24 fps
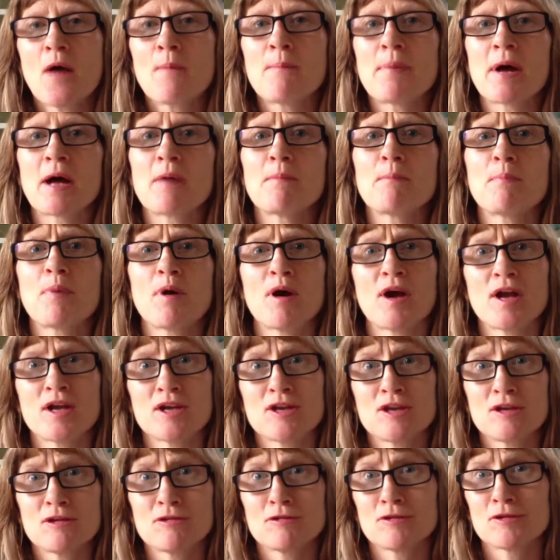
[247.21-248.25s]
But by
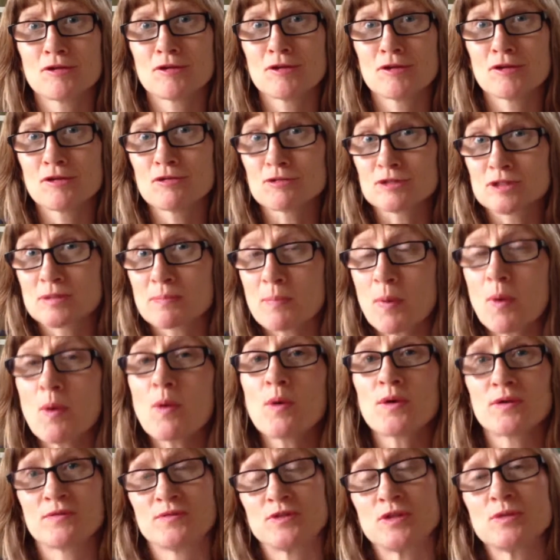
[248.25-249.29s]
your
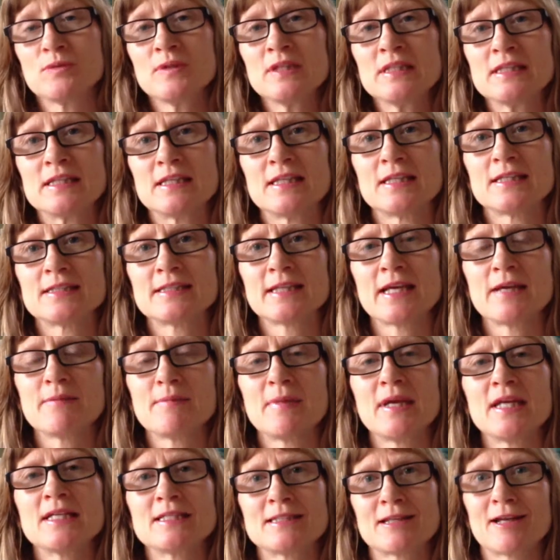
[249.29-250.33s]
support of doing this, it
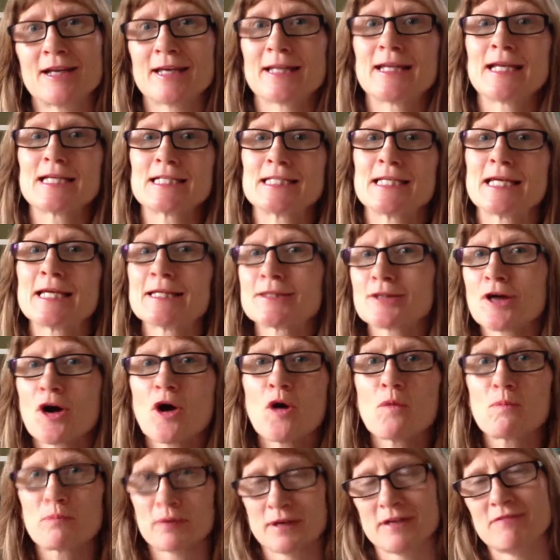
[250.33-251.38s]
means that I can actually get the
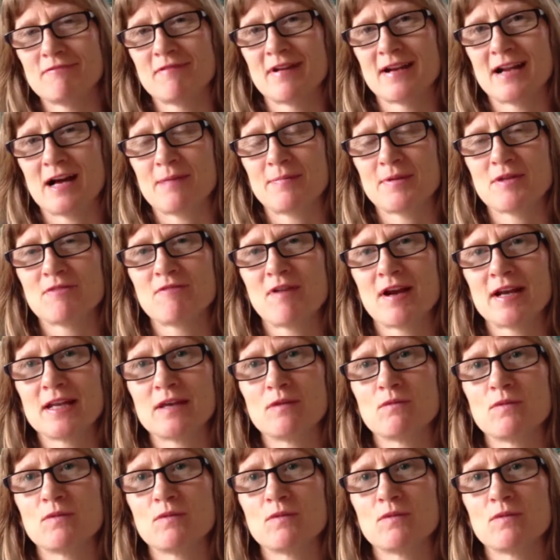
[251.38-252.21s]
whole print run up and running,